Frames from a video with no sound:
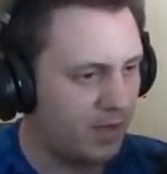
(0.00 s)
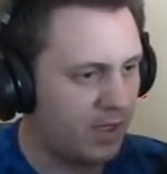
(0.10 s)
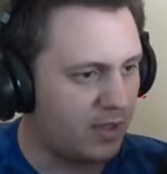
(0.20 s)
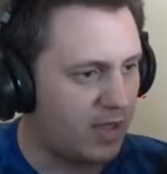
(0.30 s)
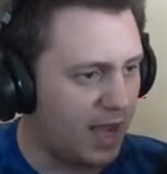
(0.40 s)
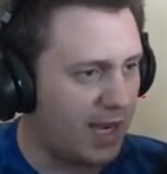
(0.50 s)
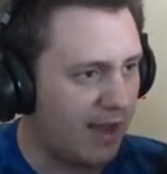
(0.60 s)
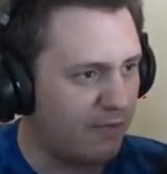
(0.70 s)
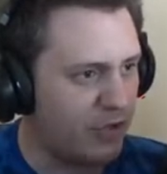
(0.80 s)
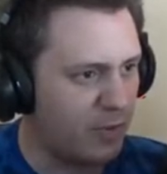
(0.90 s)
you think I'd
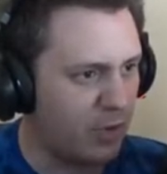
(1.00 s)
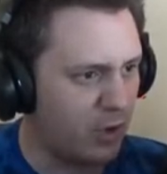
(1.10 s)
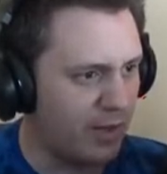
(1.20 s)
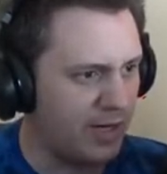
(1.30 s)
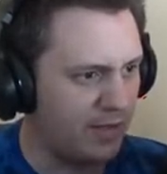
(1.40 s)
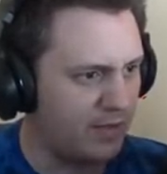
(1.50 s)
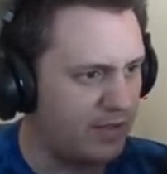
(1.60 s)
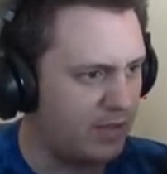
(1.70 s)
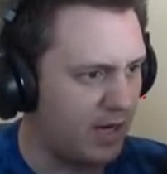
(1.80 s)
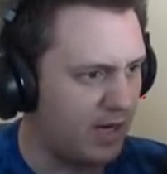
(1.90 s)
have trouble going down the
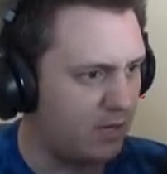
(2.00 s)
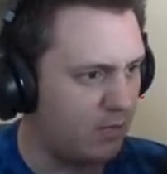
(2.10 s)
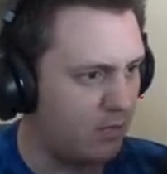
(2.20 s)
stairs.